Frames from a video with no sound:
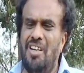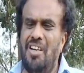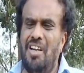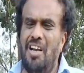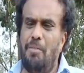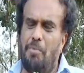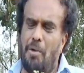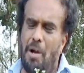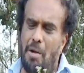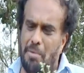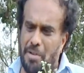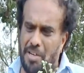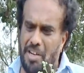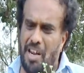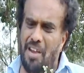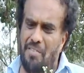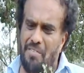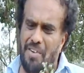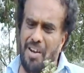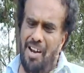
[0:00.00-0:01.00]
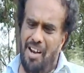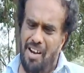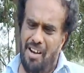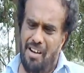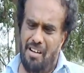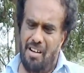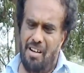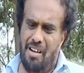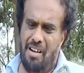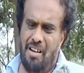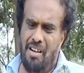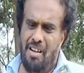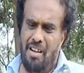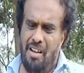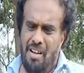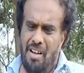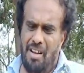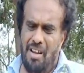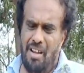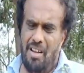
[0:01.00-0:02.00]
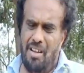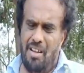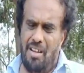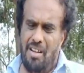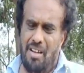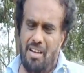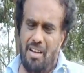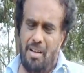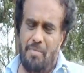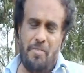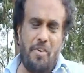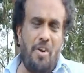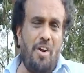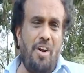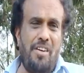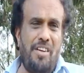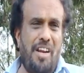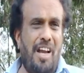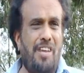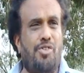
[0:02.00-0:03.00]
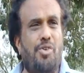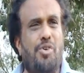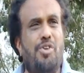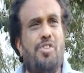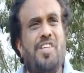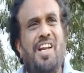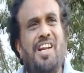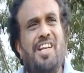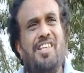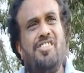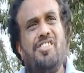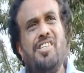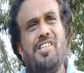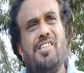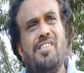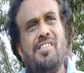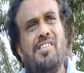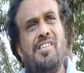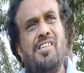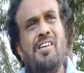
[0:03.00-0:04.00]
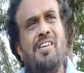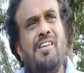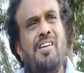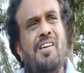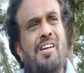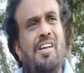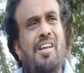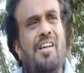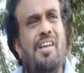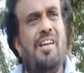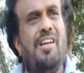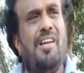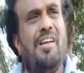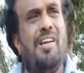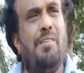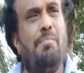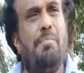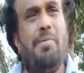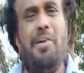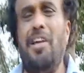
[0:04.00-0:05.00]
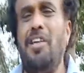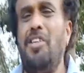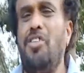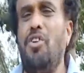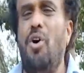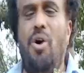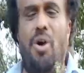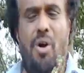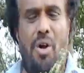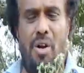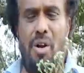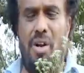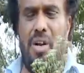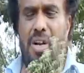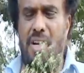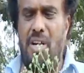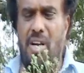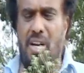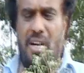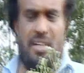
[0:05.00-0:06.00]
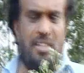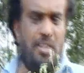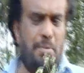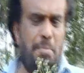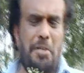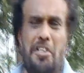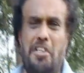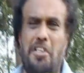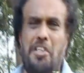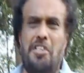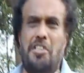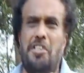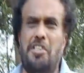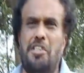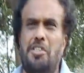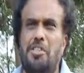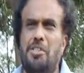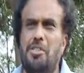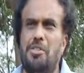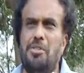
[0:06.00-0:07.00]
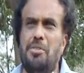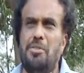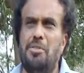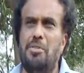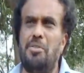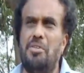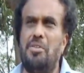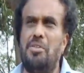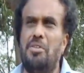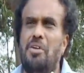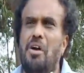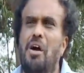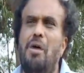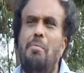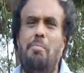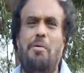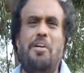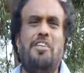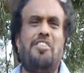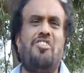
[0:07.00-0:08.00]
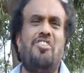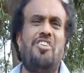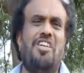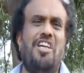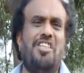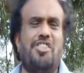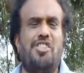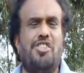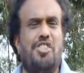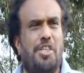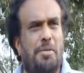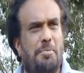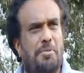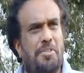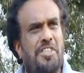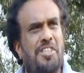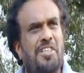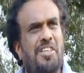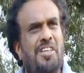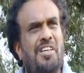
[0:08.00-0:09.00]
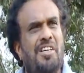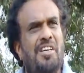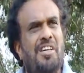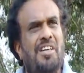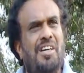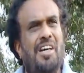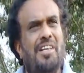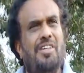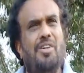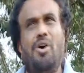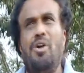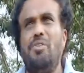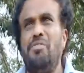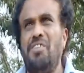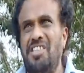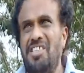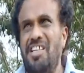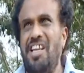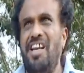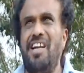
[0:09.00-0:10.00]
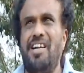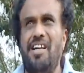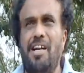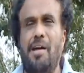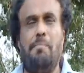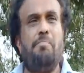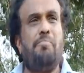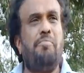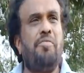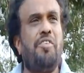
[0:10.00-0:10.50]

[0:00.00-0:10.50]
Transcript: and probably they will, uh, after all natural selection uh, brings all uh, species into complex relationships and always they end up